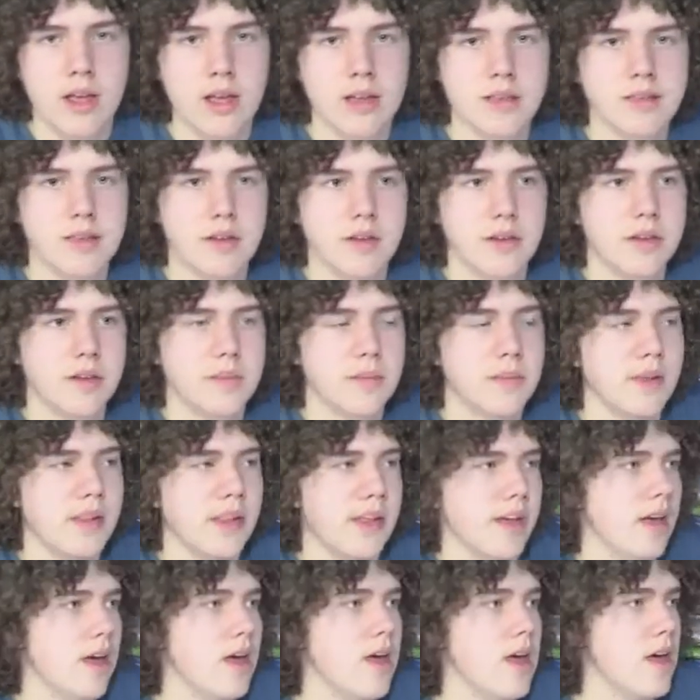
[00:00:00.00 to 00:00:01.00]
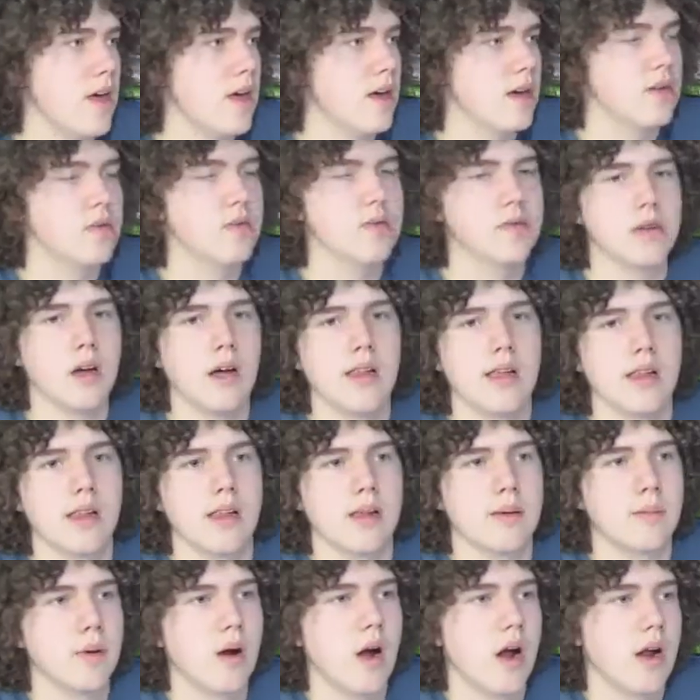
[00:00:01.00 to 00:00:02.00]
So you can be like, hey, who's taller,
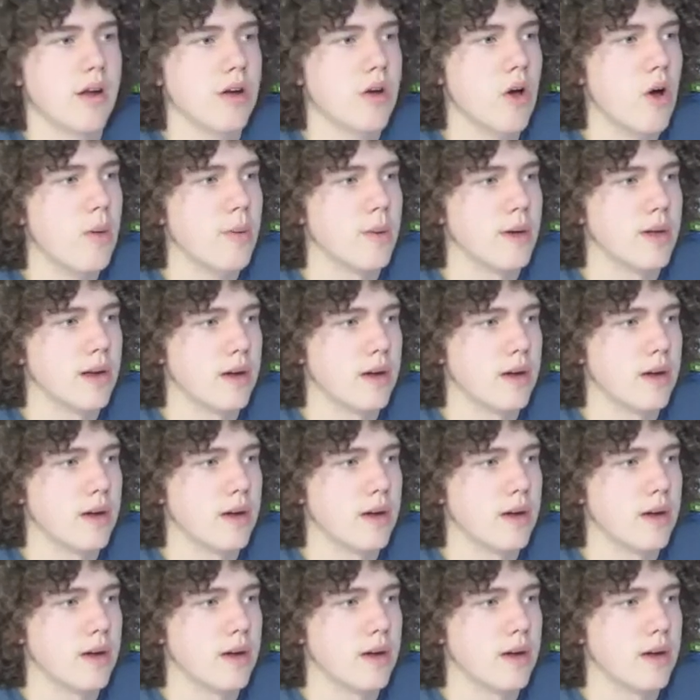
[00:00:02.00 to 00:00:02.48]
LeBron or Kobe?